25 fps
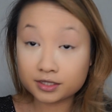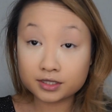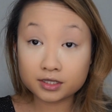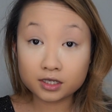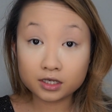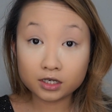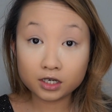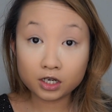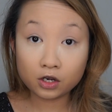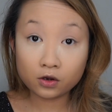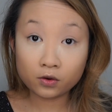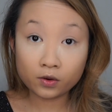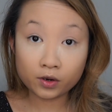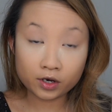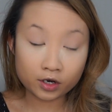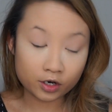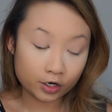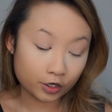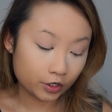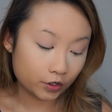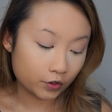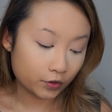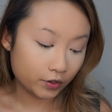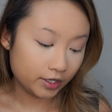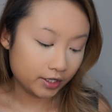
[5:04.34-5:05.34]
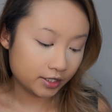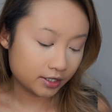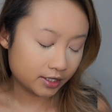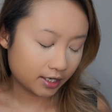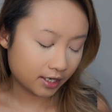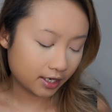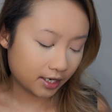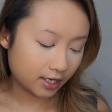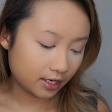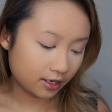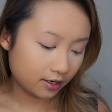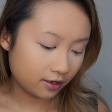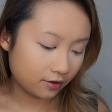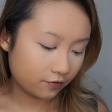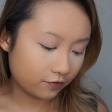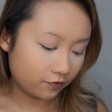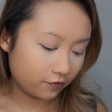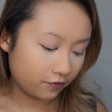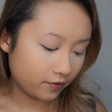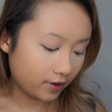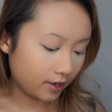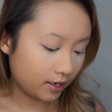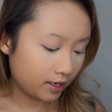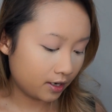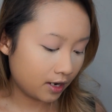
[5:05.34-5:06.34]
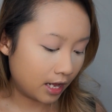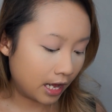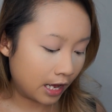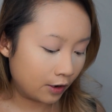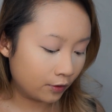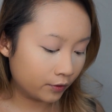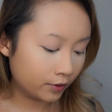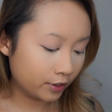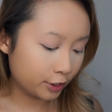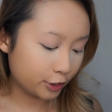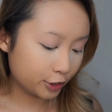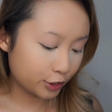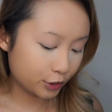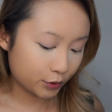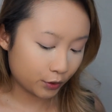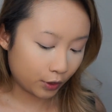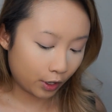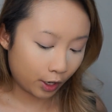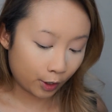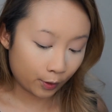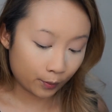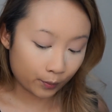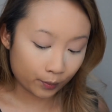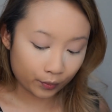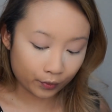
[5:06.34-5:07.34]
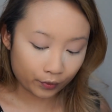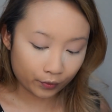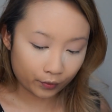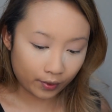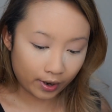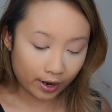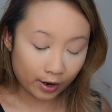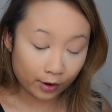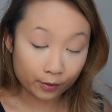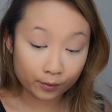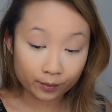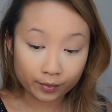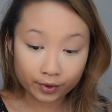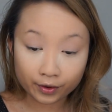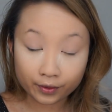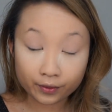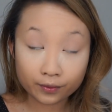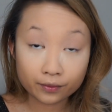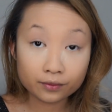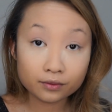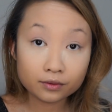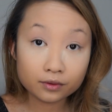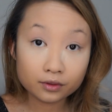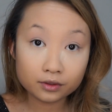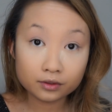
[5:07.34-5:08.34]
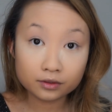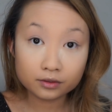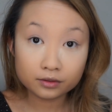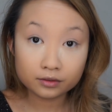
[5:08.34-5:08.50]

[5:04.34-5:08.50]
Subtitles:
is going to go in our crease and kind of fade out into our brow bone.